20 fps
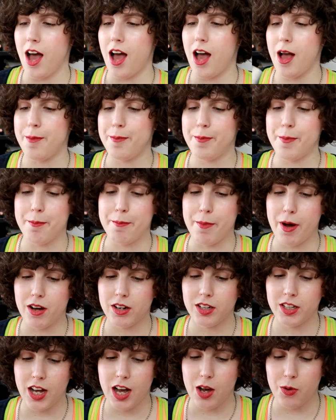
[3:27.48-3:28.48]

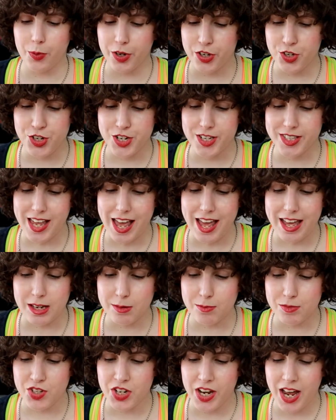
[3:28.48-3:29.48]
manga which is
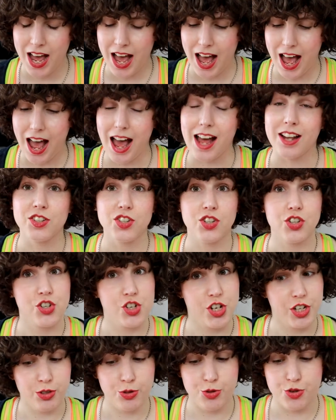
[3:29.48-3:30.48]
aimed at
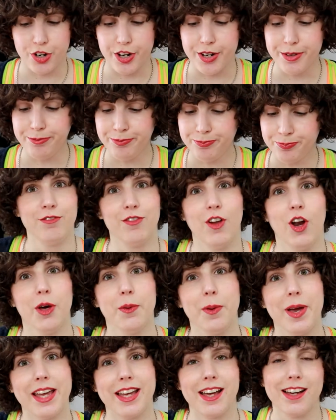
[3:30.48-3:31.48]
children,
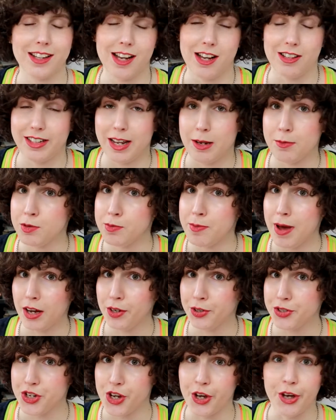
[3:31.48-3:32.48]
following a girl named
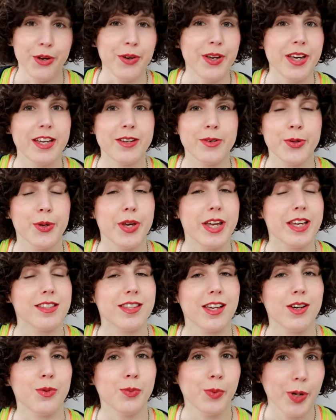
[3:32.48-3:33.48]
Makoto, who
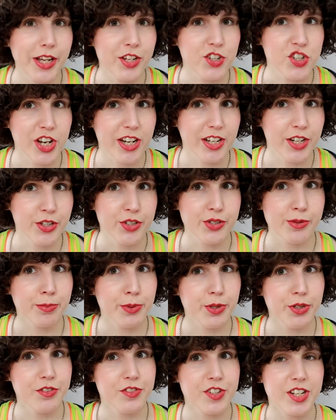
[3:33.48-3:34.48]
is a witch and has
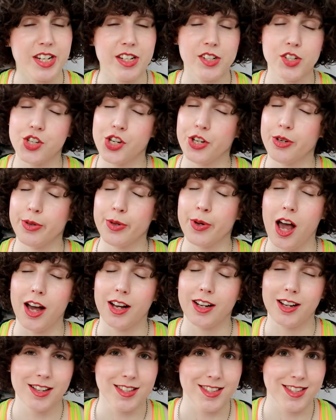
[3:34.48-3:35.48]
moved into her
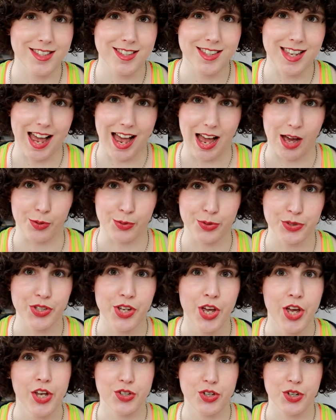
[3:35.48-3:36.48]
cousin's
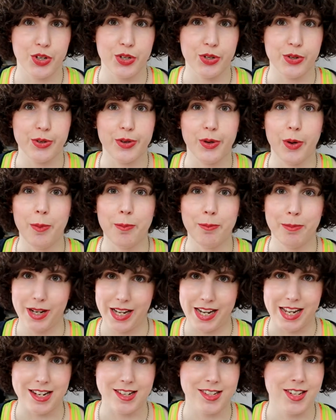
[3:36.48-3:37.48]
house to
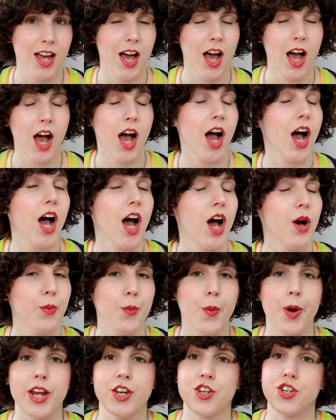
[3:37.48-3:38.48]
complete her
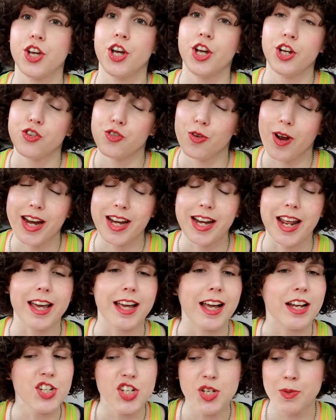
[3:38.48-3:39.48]
witch
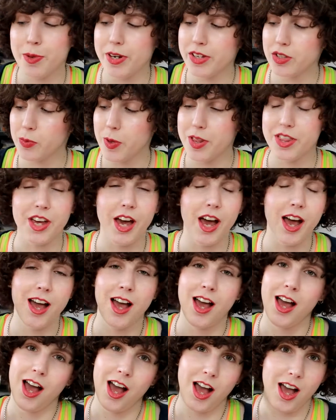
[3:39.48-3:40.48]
training. And she brings with her
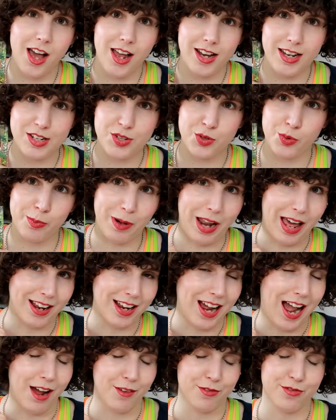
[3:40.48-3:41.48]
her little black
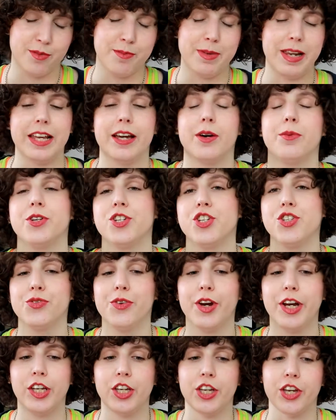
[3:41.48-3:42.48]
cat Familia, which is
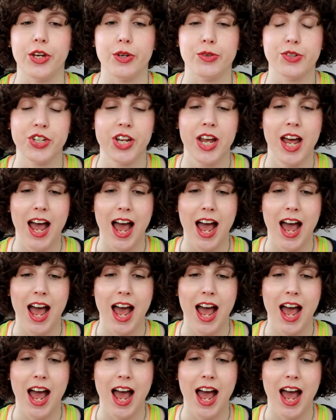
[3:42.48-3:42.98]
very cute,